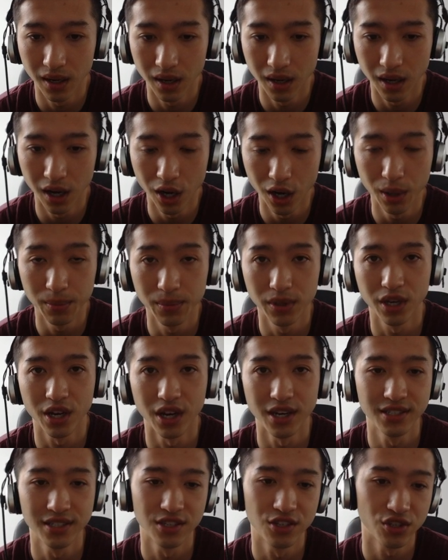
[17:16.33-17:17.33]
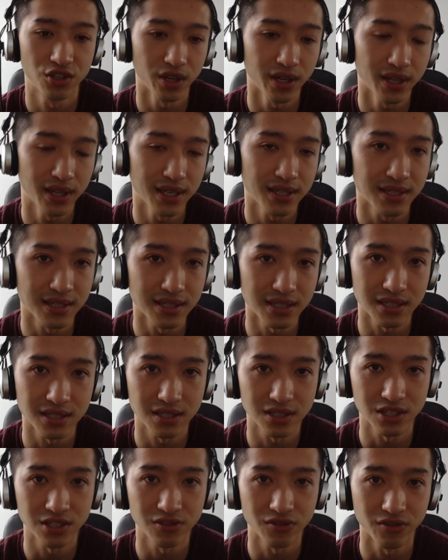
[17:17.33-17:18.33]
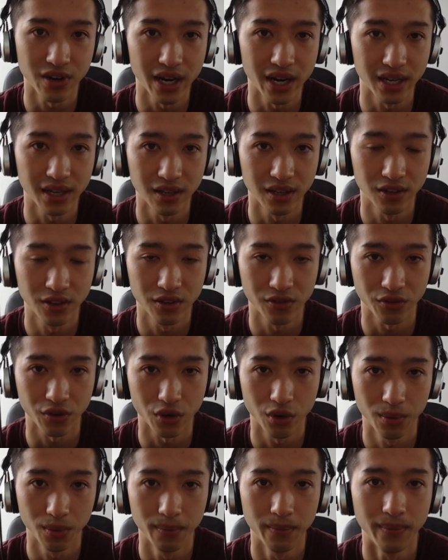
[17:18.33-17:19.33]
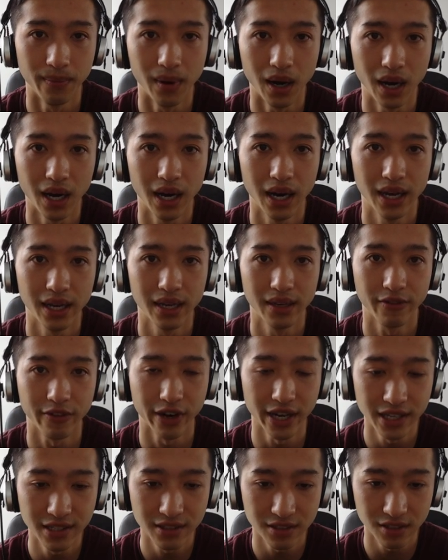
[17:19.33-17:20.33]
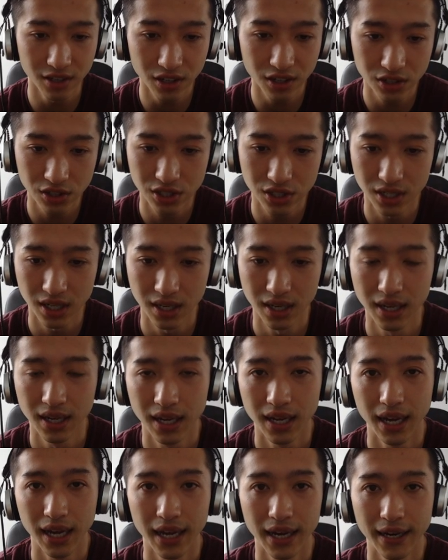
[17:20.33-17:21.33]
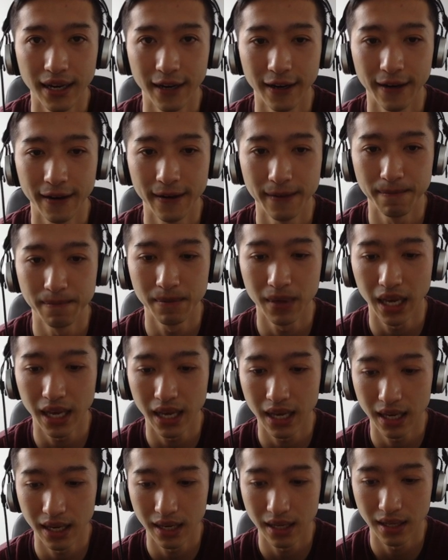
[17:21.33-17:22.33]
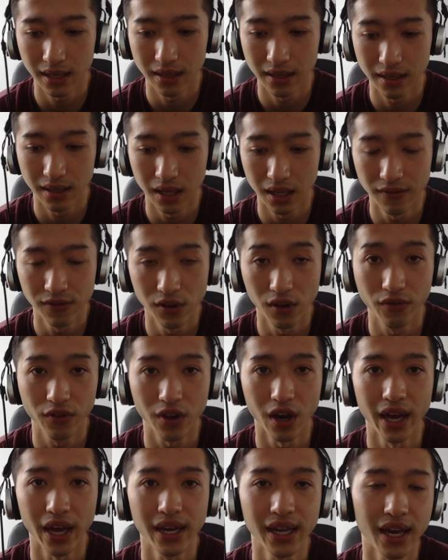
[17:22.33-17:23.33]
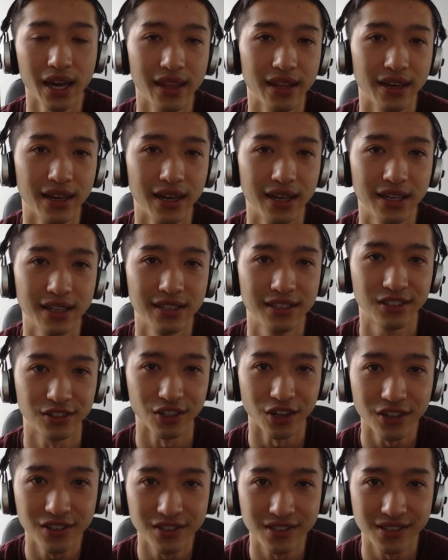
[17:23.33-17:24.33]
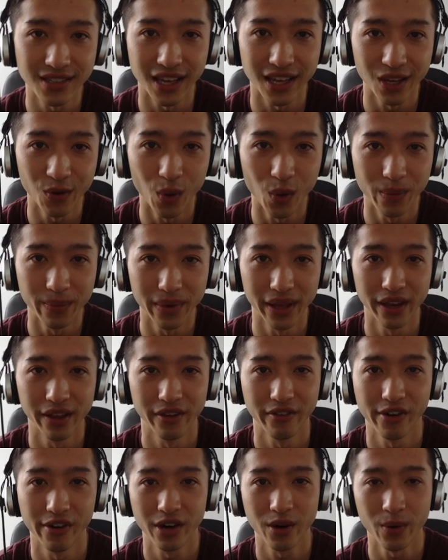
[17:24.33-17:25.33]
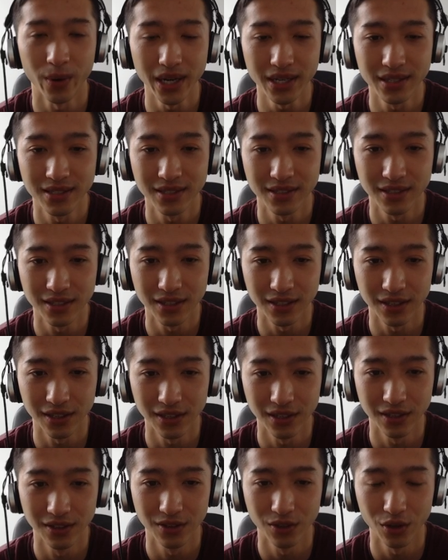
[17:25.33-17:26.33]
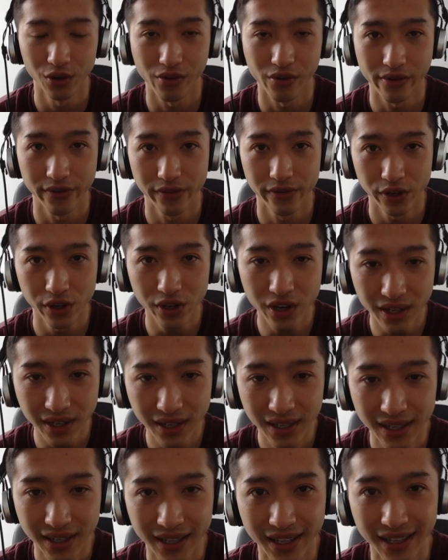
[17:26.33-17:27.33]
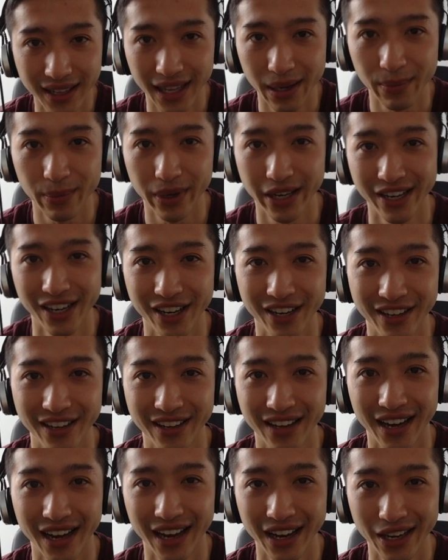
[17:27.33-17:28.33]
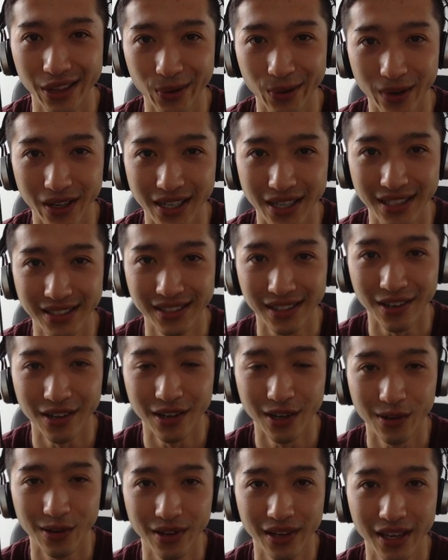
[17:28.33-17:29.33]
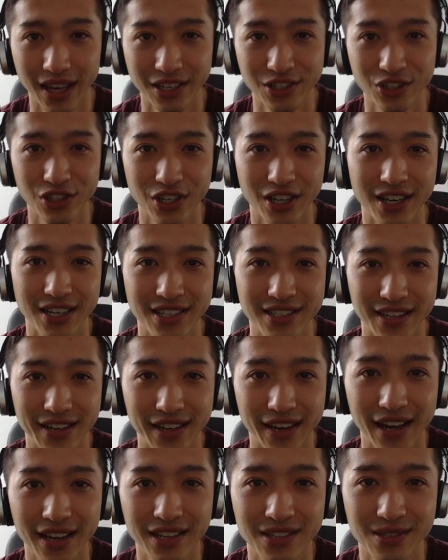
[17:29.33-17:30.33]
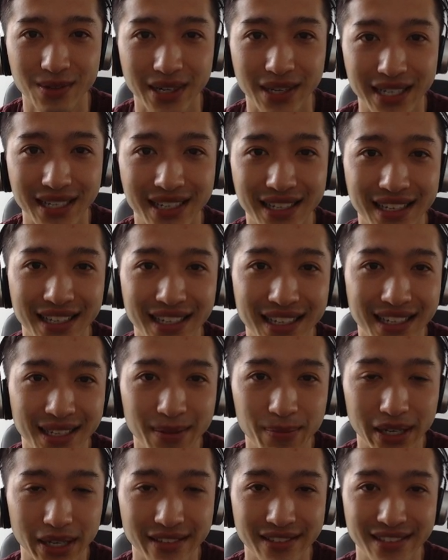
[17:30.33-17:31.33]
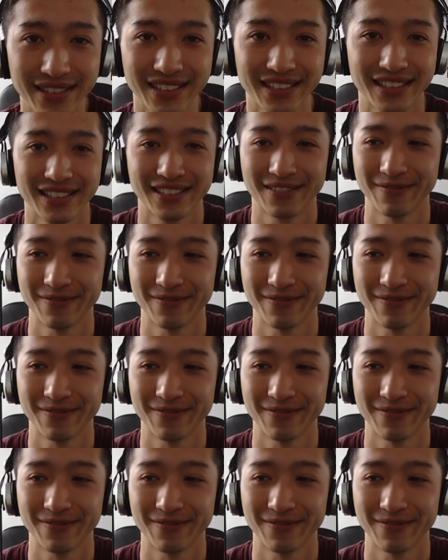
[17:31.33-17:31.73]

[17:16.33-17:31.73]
I hope you guys enjoyed this. This is just running you through my research. And if you've got any other stocks that you want me to request to do a review on, let me know. Otherwise, I'll catch you guys on the next one. Peace.